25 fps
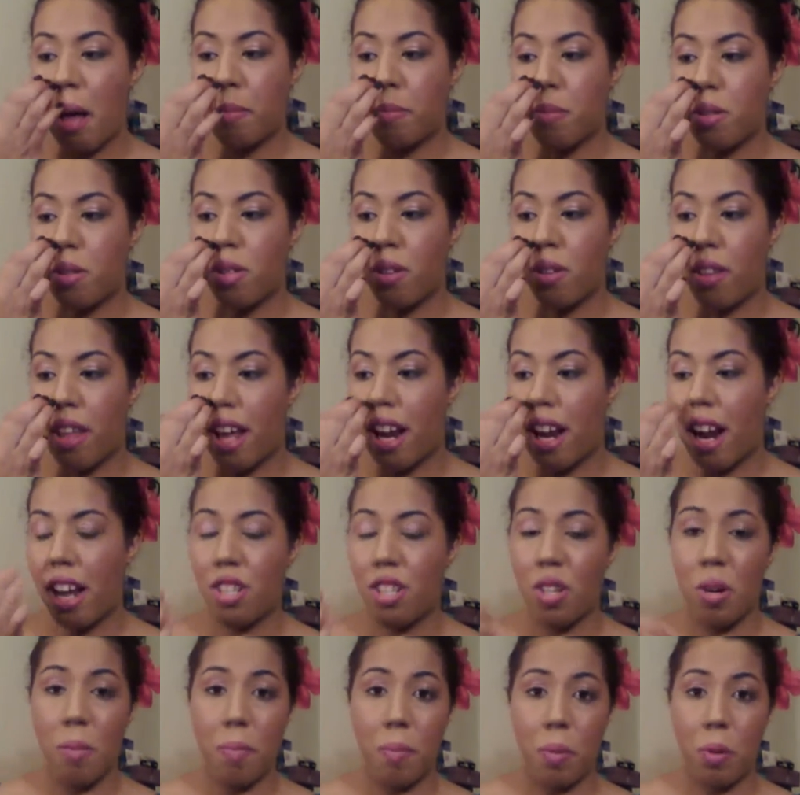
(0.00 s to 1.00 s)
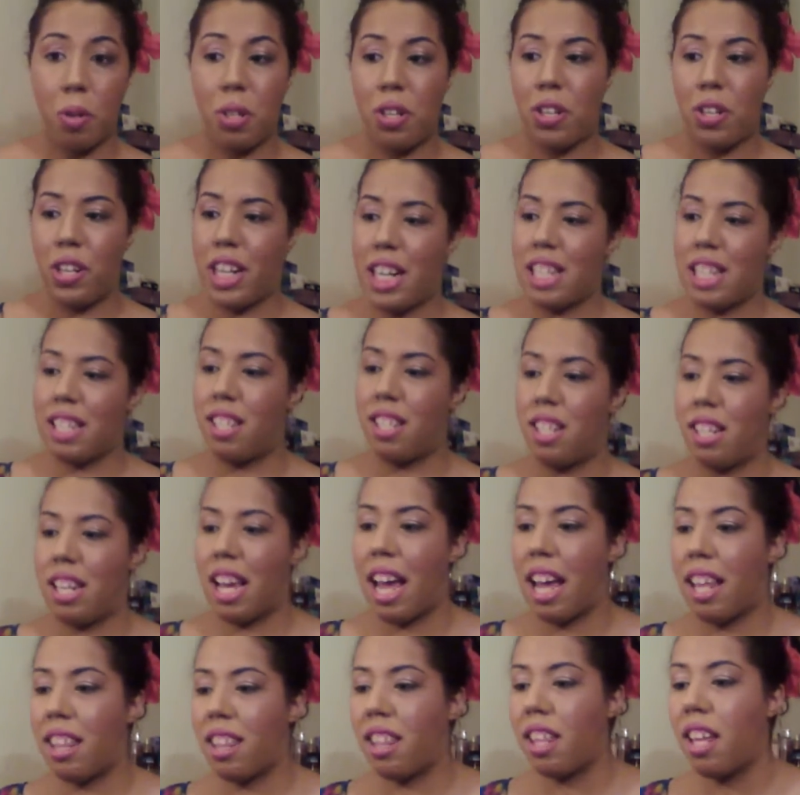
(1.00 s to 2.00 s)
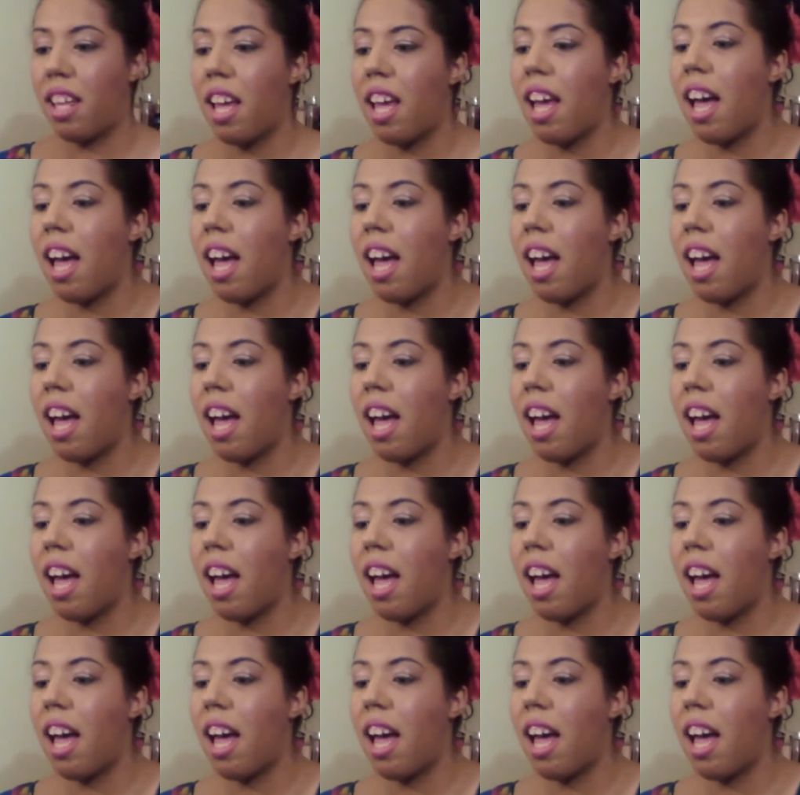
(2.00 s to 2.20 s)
so that I don't bore you guys to death.